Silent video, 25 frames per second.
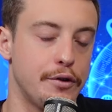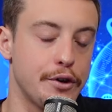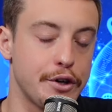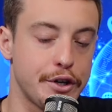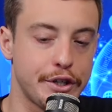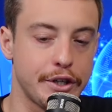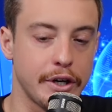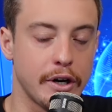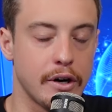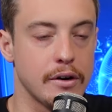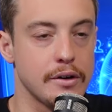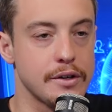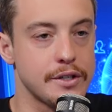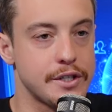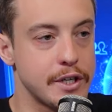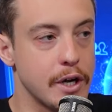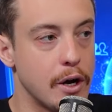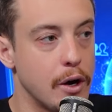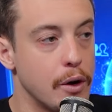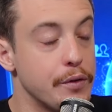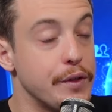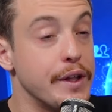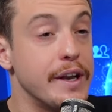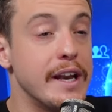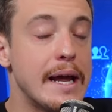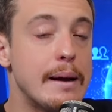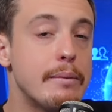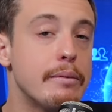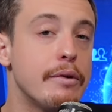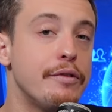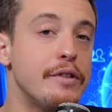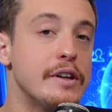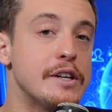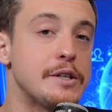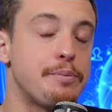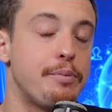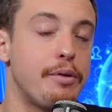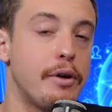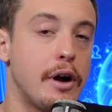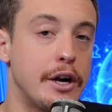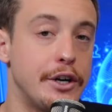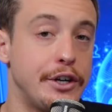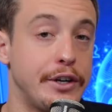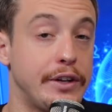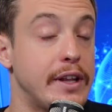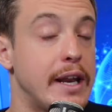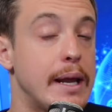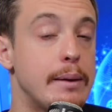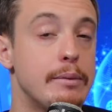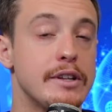For sure. So the name of this
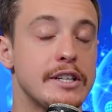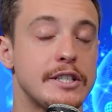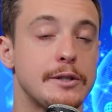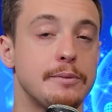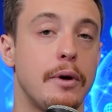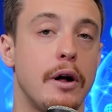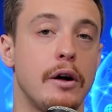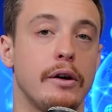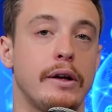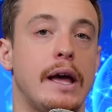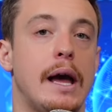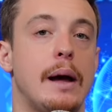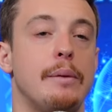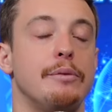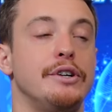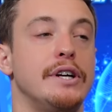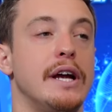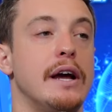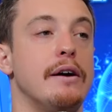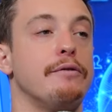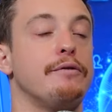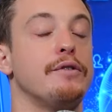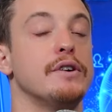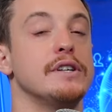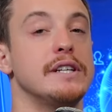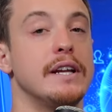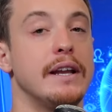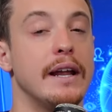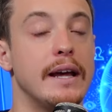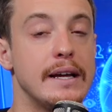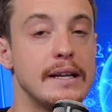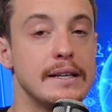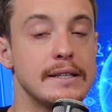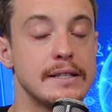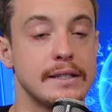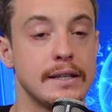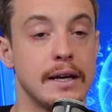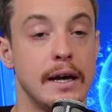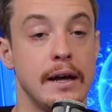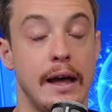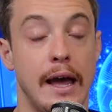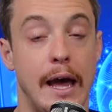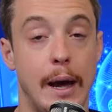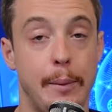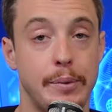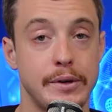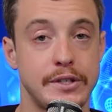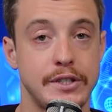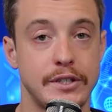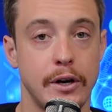project, the name of the small cap gem for today's
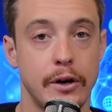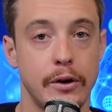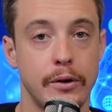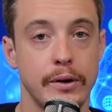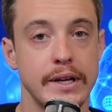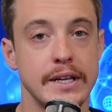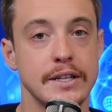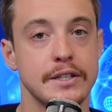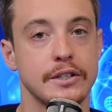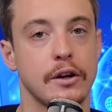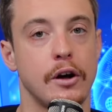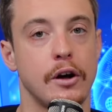episode is